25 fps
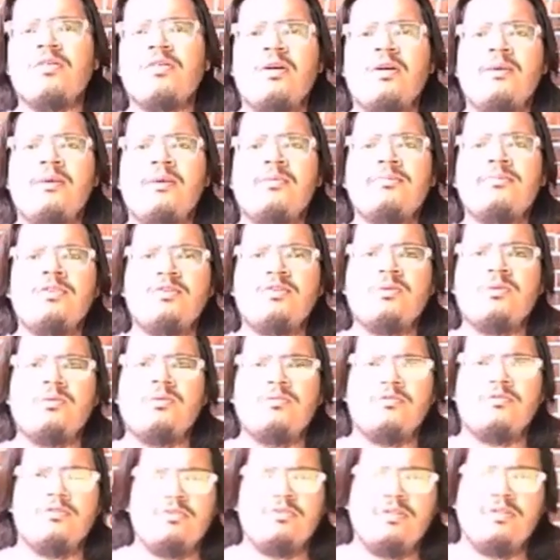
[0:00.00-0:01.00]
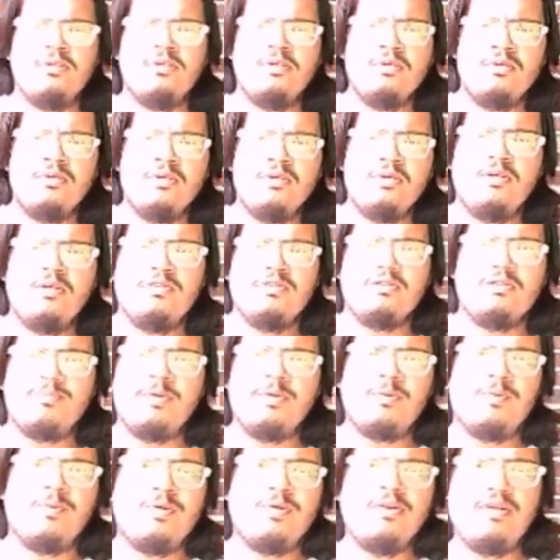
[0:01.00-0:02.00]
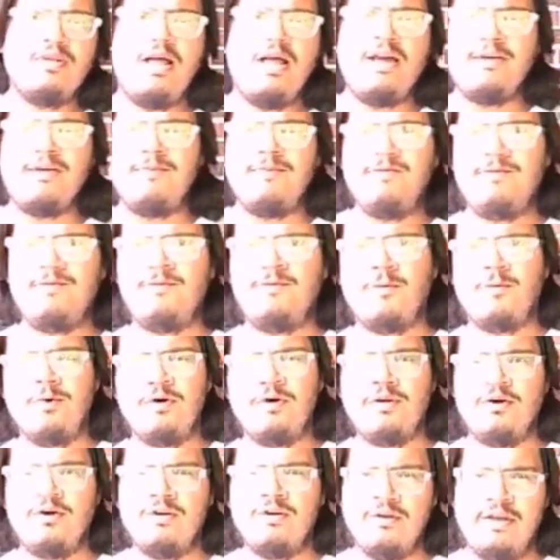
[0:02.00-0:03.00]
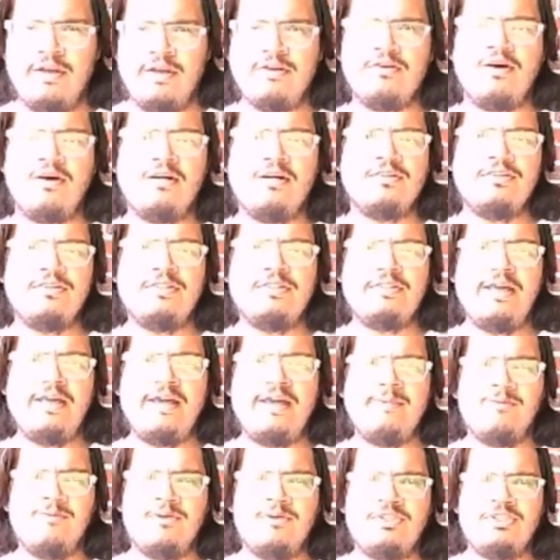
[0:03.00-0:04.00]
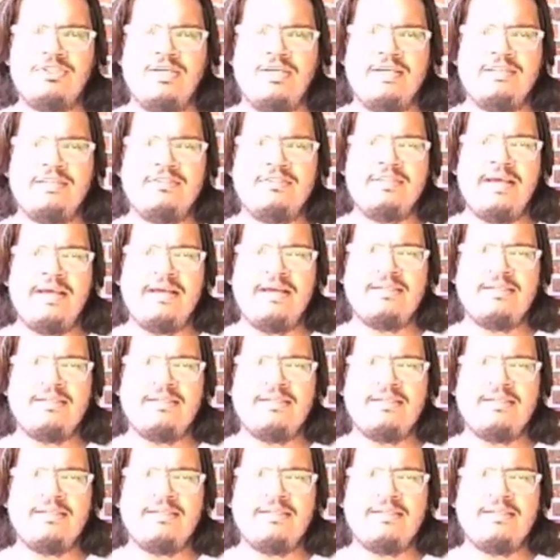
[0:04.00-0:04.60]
come soon to be real life for her later on in the game, where she had to take